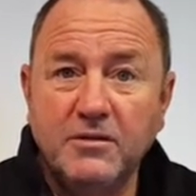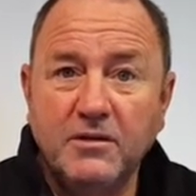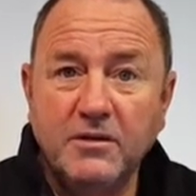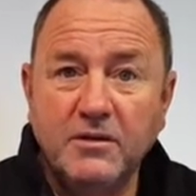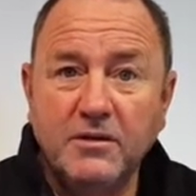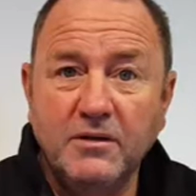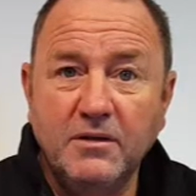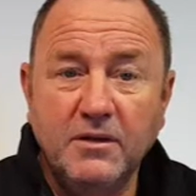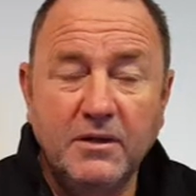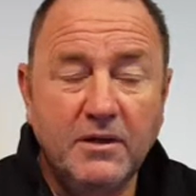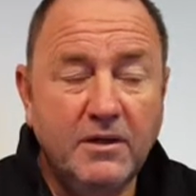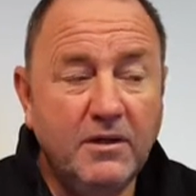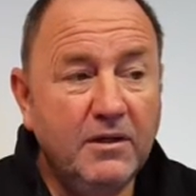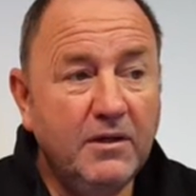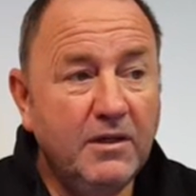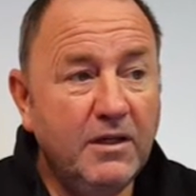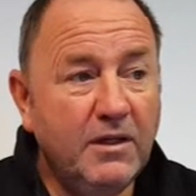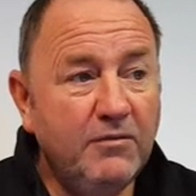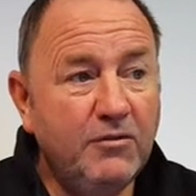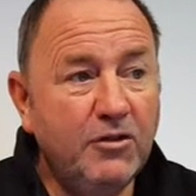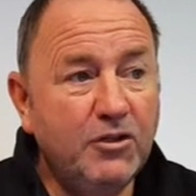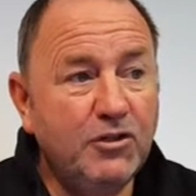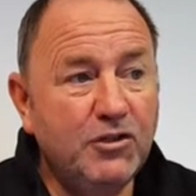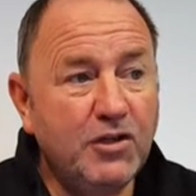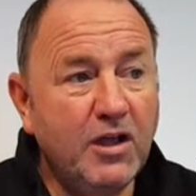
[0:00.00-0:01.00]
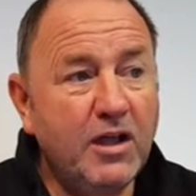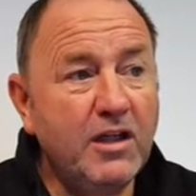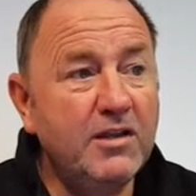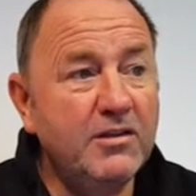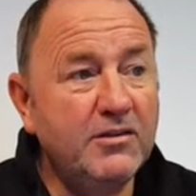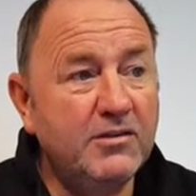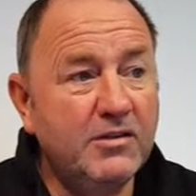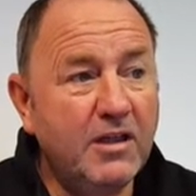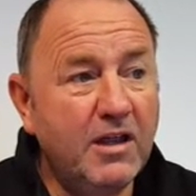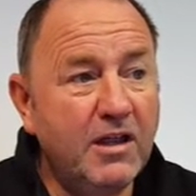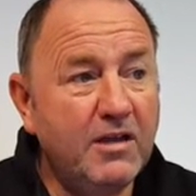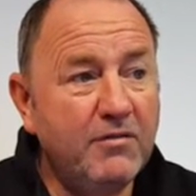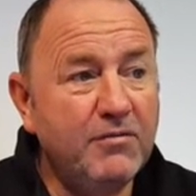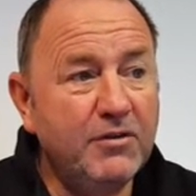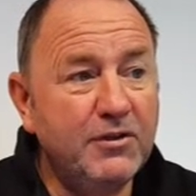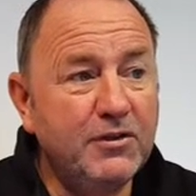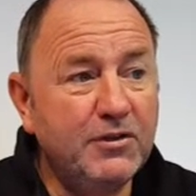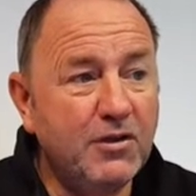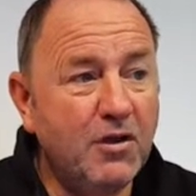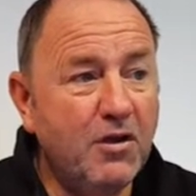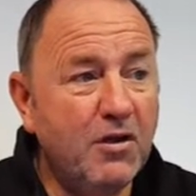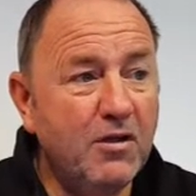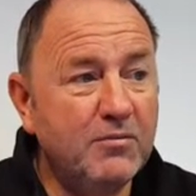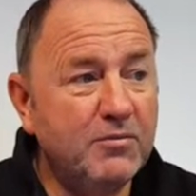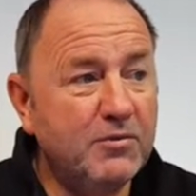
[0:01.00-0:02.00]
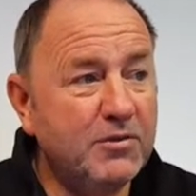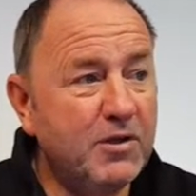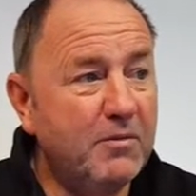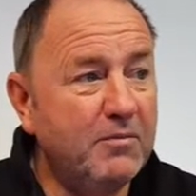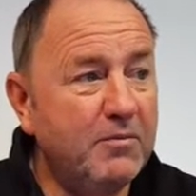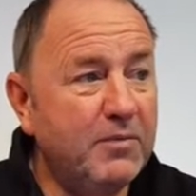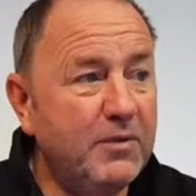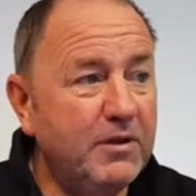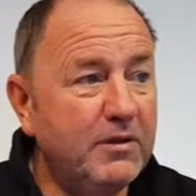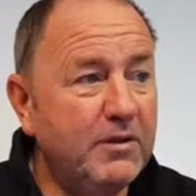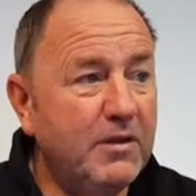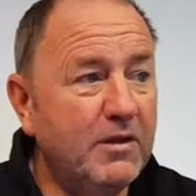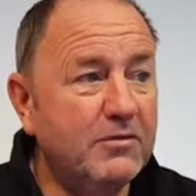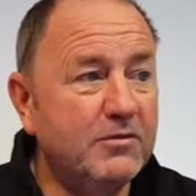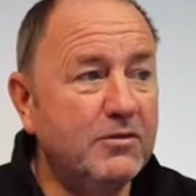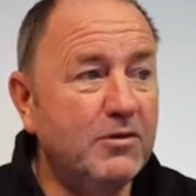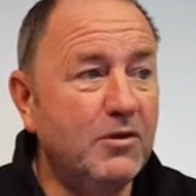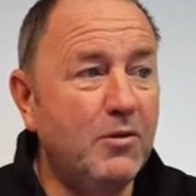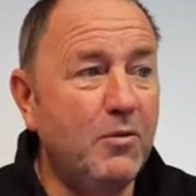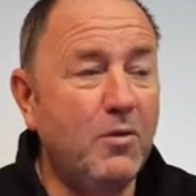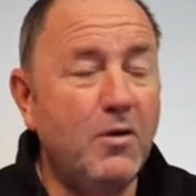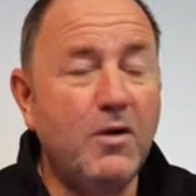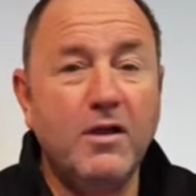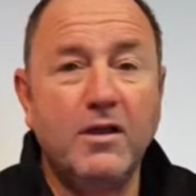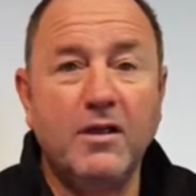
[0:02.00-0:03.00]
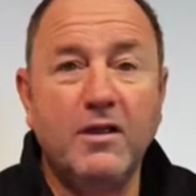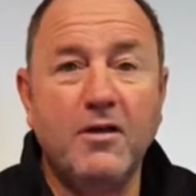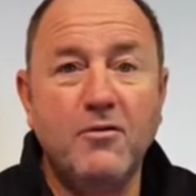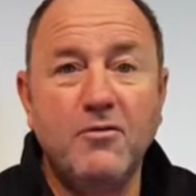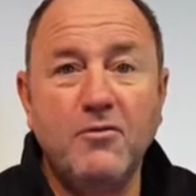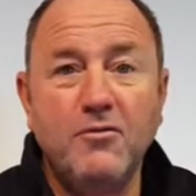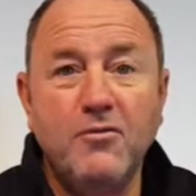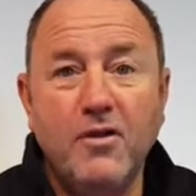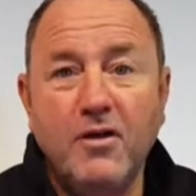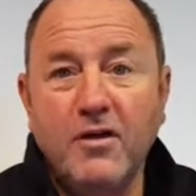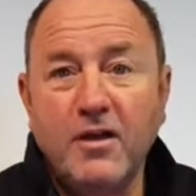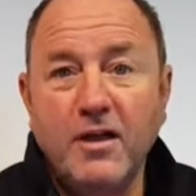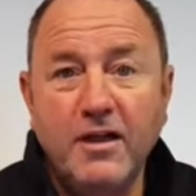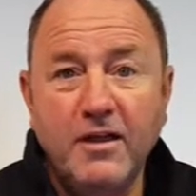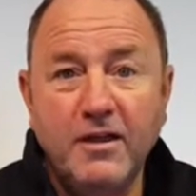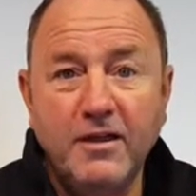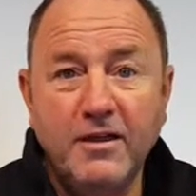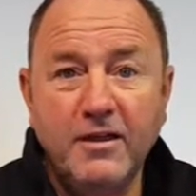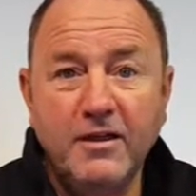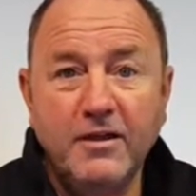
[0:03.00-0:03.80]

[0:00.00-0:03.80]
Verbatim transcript: And if you change it every time something doesn't quite go right,